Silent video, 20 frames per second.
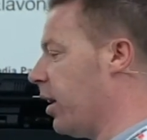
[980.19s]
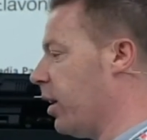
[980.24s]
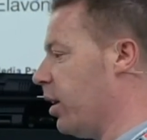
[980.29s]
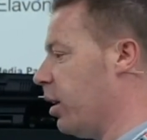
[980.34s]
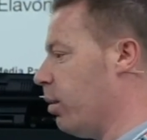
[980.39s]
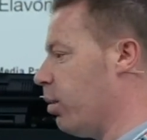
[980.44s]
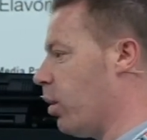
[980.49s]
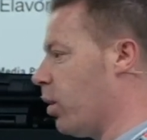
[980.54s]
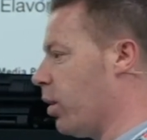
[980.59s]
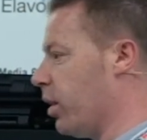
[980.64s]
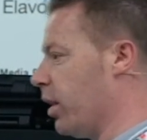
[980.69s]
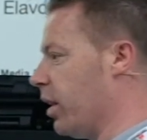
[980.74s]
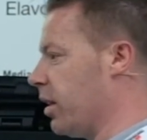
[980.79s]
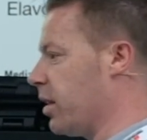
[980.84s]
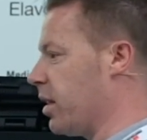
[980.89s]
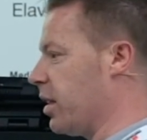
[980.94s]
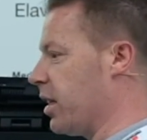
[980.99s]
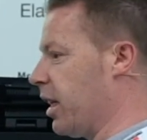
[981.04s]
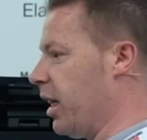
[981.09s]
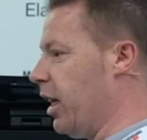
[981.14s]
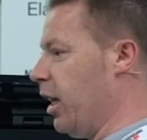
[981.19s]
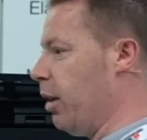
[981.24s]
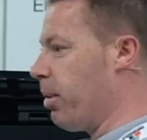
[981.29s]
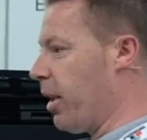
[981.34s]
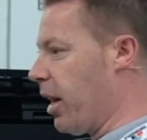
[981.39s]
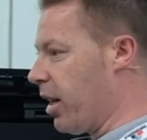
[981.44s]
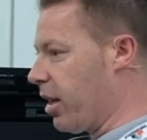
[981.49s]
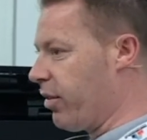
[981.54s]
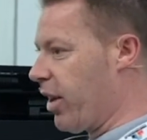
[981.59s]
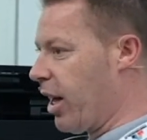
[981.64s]
early warnings is a key
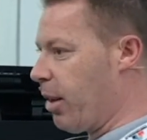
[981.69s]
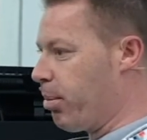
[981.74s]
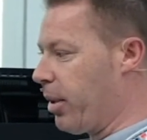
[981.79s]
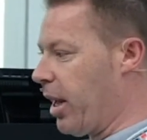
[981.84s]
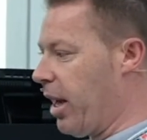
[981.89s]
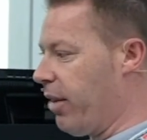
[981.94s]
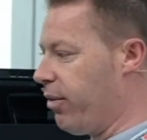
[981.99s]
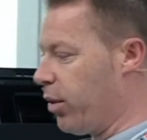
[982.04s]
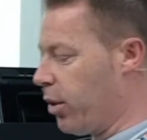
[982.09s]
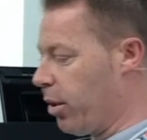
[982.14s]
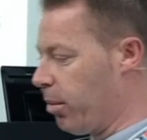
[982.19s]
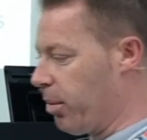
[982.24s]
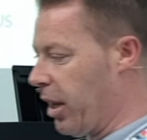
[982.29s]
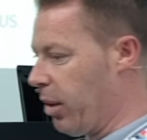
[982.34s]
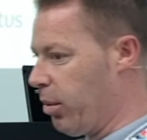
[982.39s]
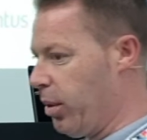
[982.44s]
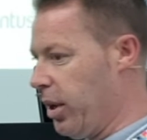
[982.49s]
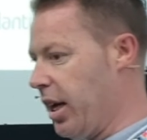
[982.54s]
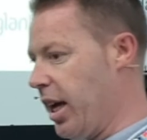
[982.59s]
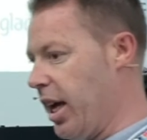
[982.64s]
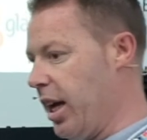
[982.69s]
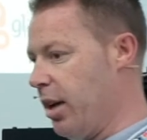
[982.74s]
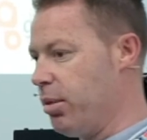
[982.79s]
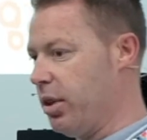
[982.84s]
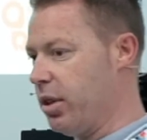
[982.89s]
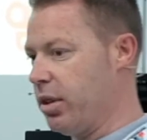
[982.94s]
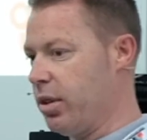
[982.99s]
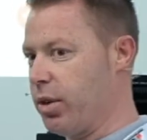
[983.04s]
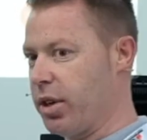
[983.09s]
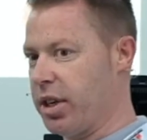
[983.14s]
part of our platform that we
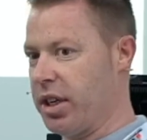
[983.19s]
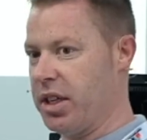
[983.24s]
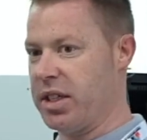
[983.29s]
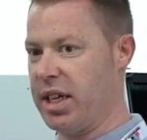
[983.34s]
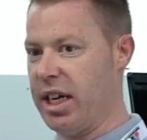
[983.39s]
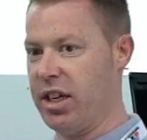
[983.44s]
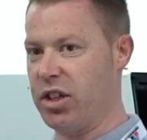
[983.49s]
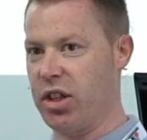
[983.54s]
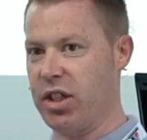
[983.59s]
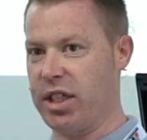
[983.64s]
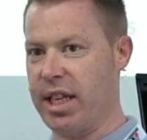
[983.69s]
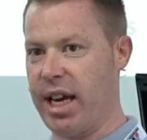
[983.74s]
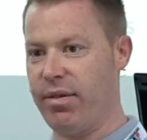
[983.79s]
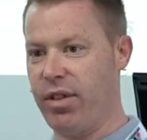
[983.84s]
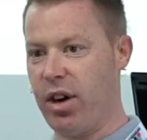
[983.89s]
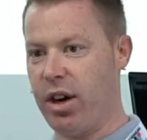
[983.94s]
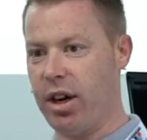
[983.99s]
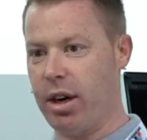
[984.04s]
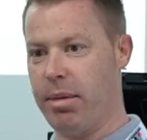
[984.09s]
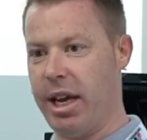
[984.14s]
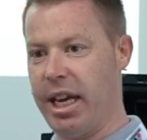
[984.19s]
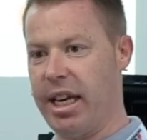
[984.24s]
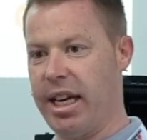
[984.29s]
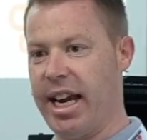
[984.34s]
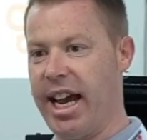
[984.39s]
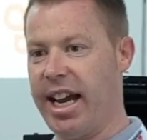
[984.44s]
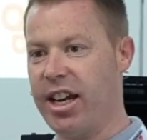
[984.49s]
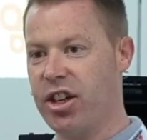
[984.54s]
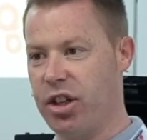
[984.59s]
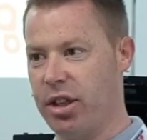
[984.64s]
enable organizations to have automated
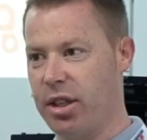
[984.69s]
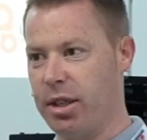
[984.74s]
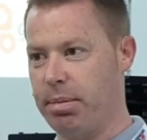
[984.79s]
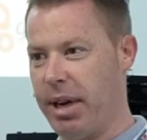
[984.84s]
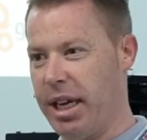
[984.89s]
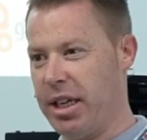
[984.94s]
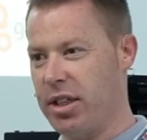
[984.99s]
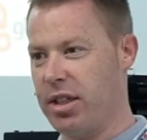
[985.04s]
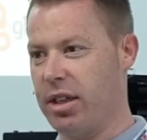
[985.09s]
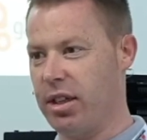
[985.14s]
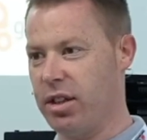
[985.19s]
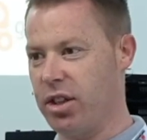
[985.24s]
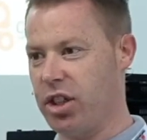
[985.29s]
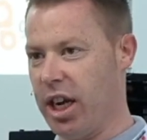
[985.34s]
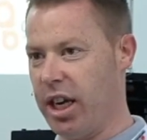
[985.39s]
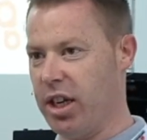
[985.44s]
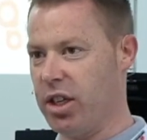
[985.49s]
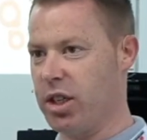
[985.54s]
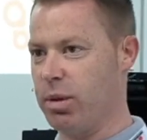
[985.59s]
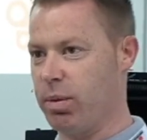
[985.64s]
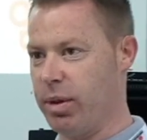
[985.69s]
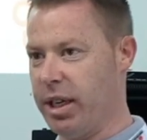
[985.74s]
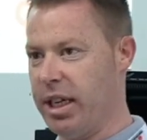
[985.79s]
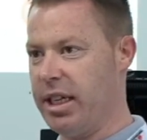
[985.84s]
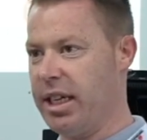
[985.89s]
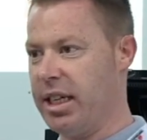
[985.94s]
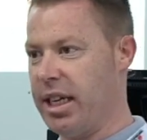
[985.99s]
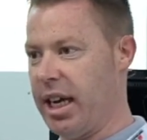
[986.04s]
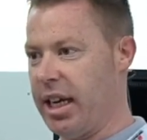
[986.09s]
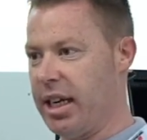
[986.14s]
actions based on changes
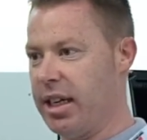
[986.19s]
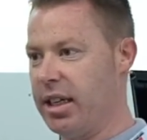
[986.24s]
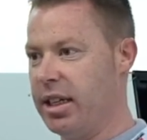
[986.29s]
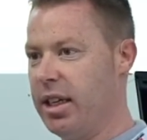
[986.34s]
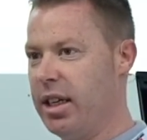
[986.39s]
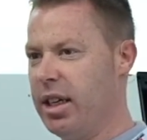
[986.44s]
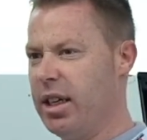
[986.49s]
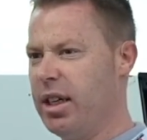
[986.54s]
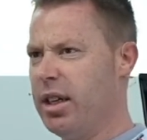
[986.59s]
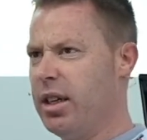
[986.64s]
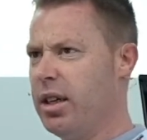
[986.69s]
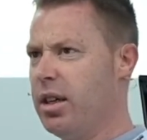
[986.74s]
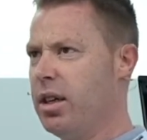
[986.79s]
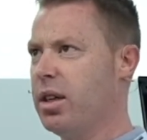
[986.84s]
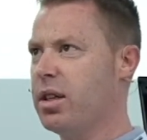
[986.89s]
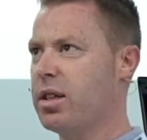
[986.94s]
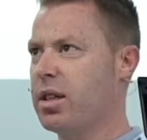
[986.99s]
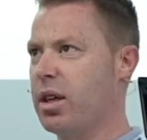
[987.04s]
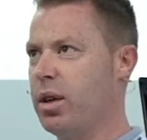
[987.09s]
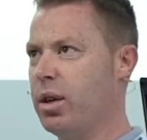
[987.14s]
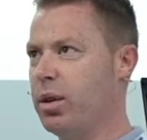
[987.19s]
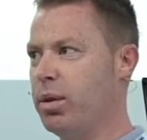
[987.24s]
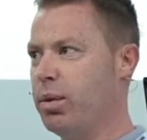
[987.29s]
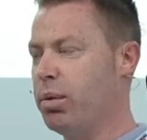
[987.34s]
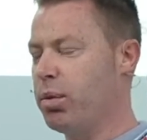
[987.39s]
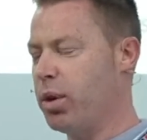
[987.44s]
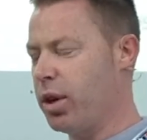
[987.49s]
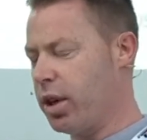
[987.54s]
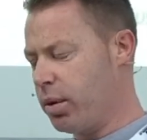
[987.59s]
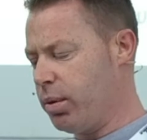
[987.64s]
within the data. So
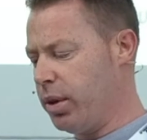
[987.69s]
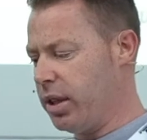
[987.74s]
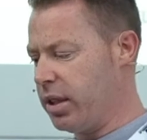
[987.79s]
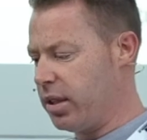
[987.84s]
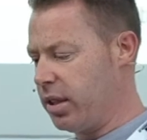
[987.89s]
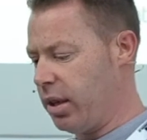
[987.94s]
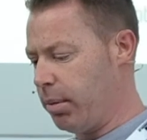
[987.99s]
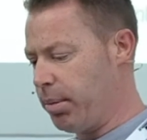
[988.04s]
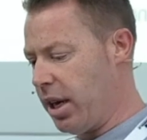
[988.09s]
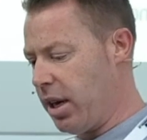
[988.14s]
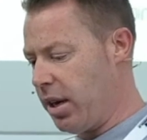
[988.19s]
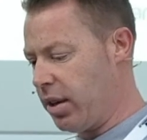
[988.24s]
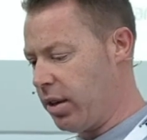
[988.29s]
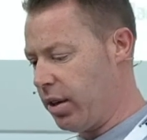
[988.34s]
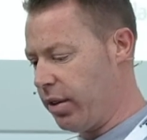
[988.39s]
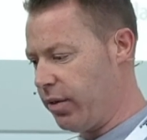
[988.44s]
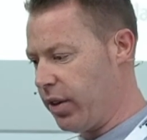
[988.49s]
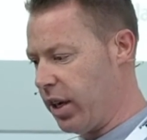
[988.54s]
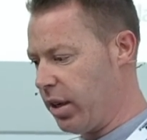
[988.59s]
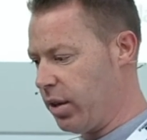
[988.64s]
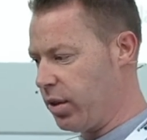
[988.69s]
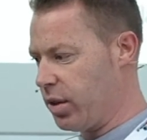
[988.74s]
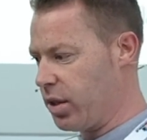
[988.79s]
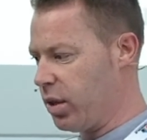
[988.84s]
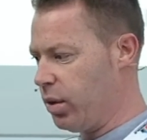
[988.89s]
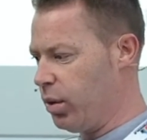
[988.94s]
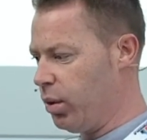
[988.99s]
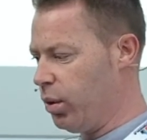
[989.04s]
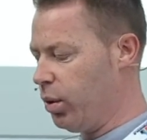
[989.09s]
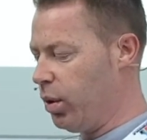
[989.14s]
we work with a partner of
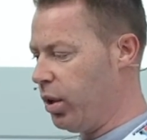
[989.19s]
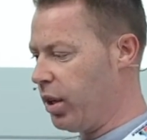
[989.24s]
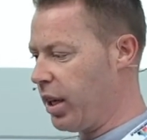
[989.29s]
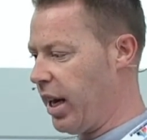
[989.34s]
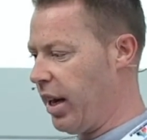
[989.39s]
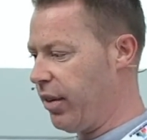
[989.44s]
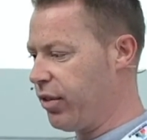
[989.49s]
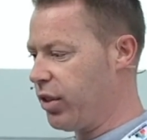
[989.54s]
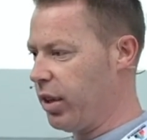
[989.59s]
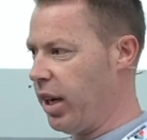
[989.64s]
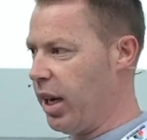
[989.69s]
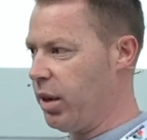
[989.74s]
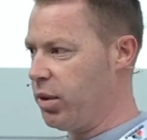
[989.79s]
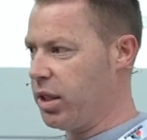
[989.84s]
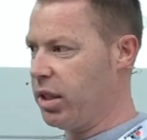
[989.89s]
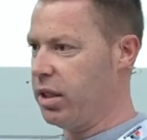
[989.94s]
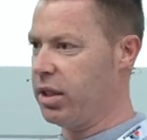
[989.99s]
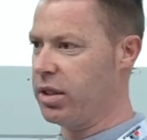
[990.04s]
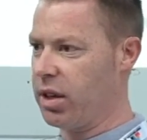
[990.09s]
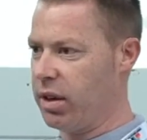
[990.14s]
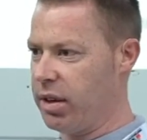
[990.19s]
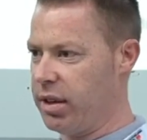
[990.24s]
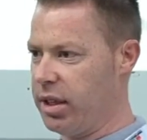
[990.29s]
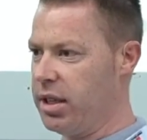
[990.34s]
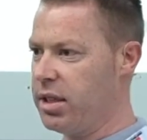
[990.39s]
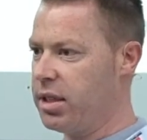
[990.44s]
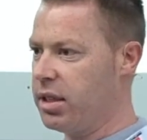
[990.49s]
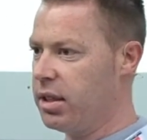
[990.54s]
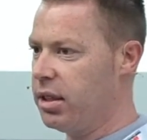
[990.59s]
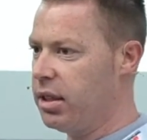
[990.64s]
ours who look after housing
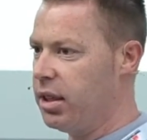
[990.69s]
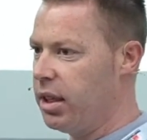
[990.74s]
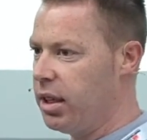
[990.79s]
authorities,